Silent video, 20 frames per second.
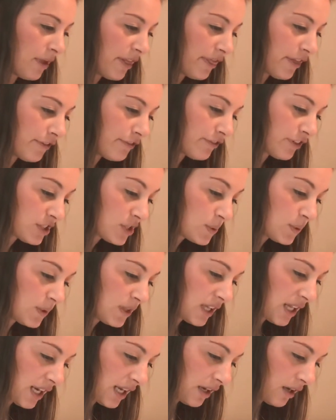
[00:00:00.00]
The first one
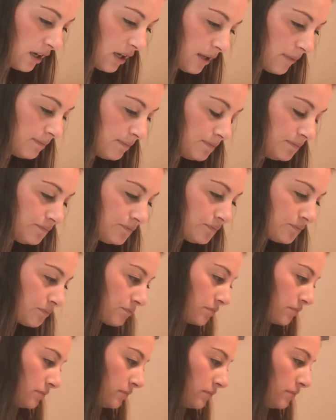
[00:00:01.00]
that I got,
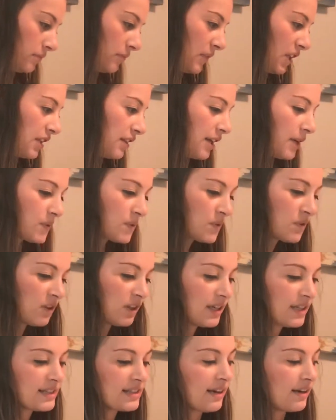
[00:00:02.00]
that I was
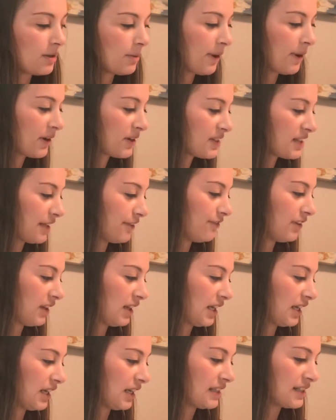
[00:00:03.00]
really excited about because I feel
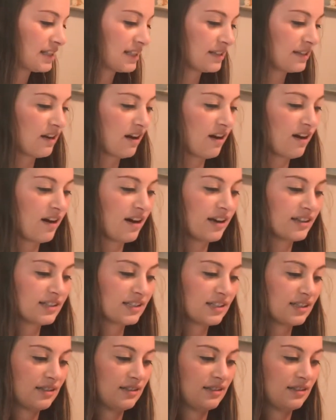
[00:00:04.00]
like it's not